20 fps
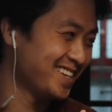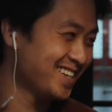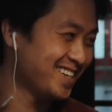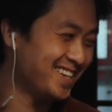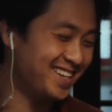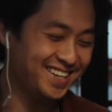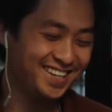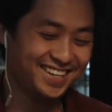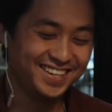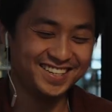
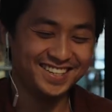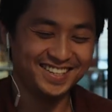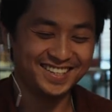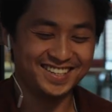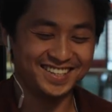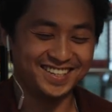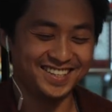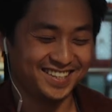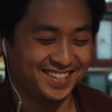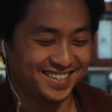
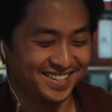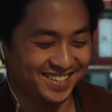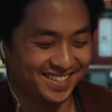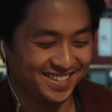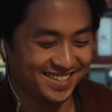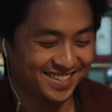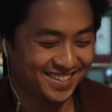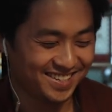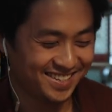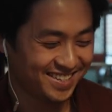
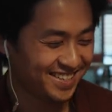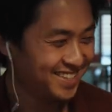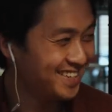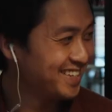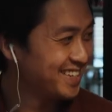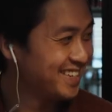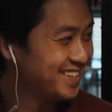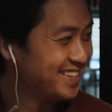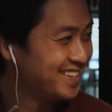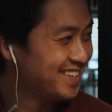
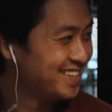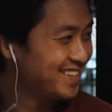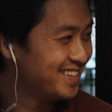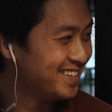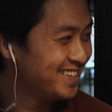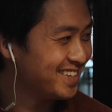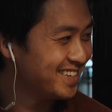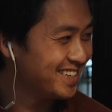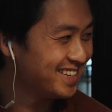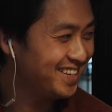
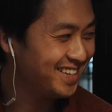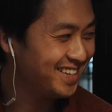No words are spoken by the person on screen.